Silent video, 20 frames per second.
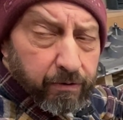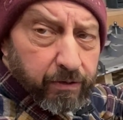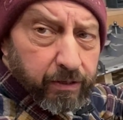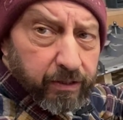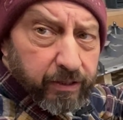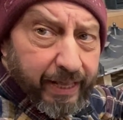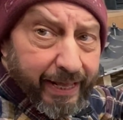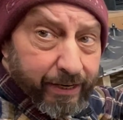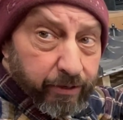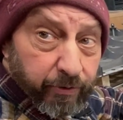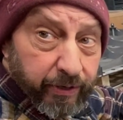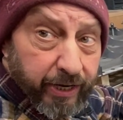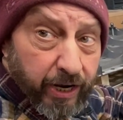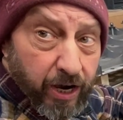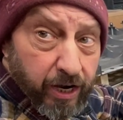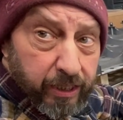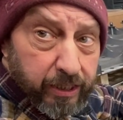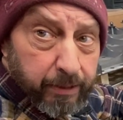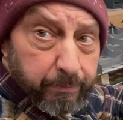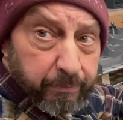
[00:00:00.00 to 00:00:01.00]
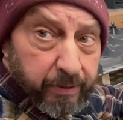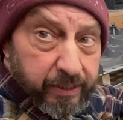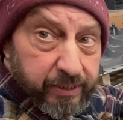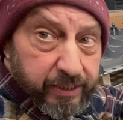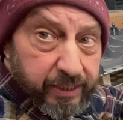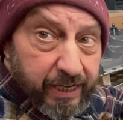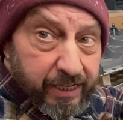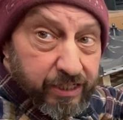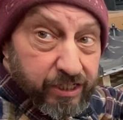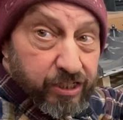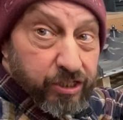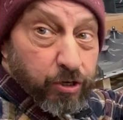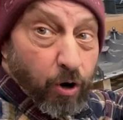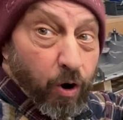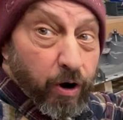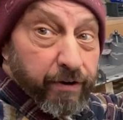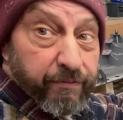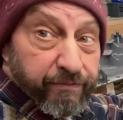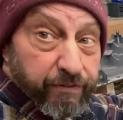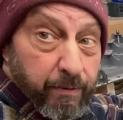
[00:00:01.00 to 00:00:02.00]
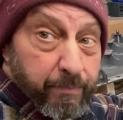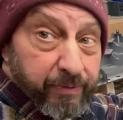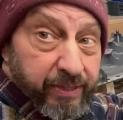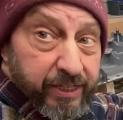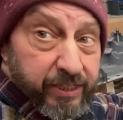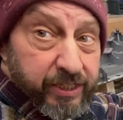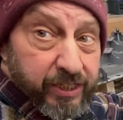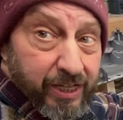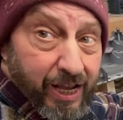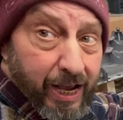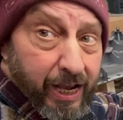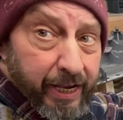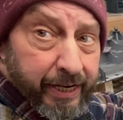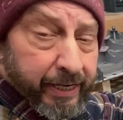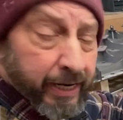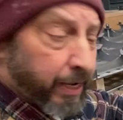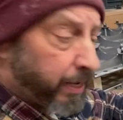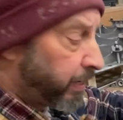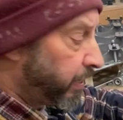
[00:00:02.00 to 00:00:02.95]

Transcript: lettering on them that says "Start from this side."